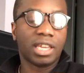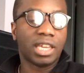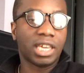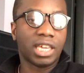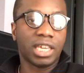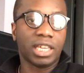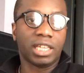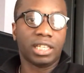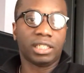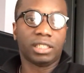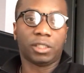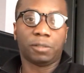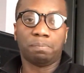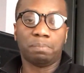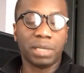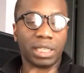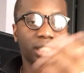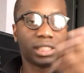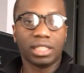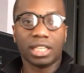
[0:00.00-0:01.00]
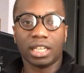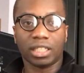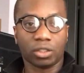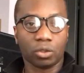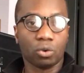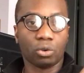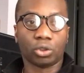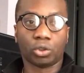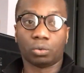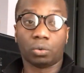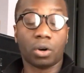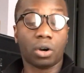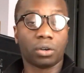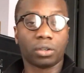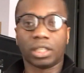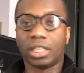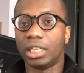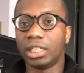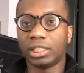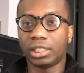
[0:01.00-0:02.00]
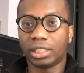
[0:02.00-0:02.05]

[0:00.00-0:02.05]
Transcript: his business goes wrong, he